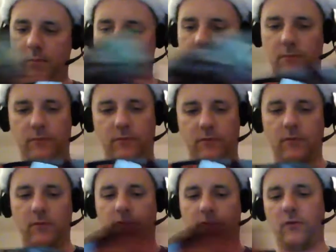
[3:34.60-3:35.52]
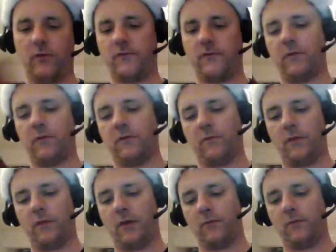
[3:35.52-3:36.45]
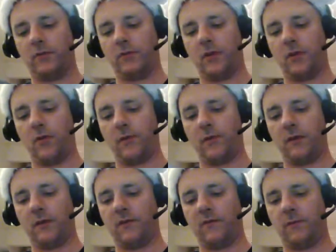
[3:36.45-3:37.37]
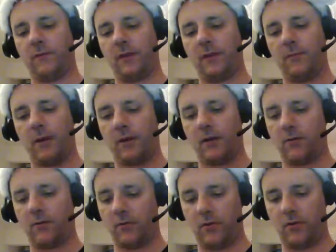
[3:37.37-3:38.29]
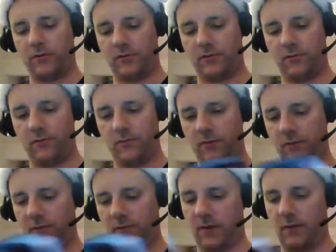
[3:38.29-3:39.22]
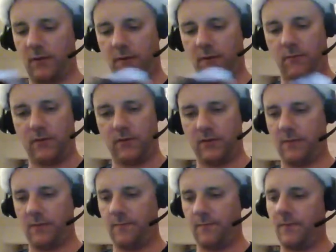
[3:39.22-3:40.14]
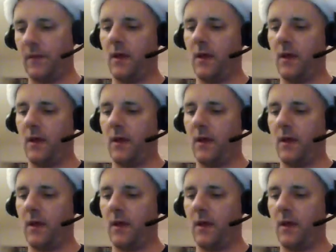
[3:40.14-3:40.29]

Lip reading: Who's the artist on this one? I hope they get Steve Epting back on art soon because I miss him.